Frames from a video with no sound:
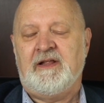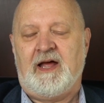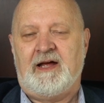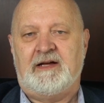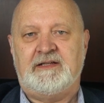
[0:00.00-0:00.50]

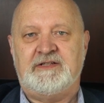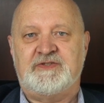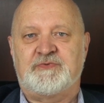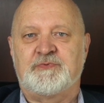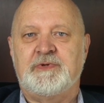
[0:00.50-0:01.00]

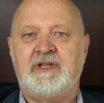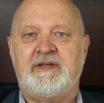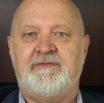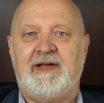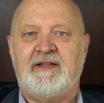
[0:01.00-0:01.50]
is
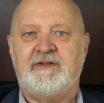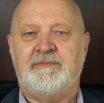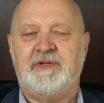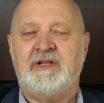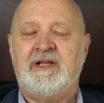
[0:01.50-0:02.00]
really
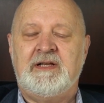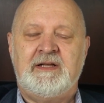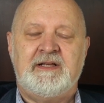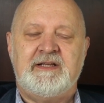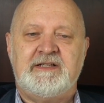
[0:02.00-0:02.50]
valuable,
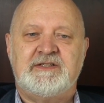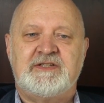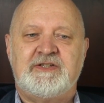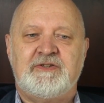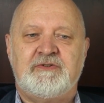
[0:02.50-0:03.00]

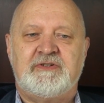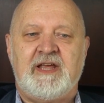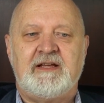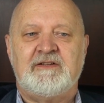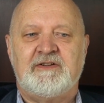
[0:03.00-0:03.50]
is to
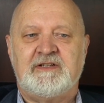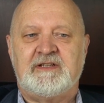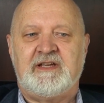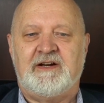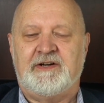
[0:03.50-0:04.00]
take a look at the
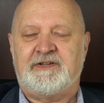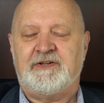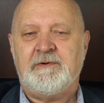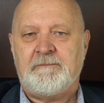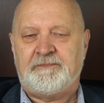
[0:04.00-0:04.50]

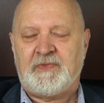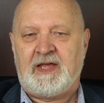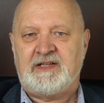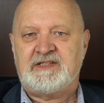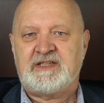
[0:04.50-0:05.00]
character
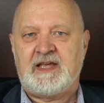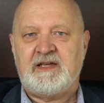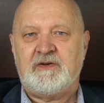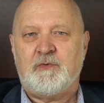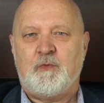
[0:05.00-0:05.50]
and
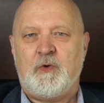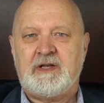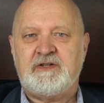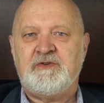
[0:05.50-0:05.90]
say, what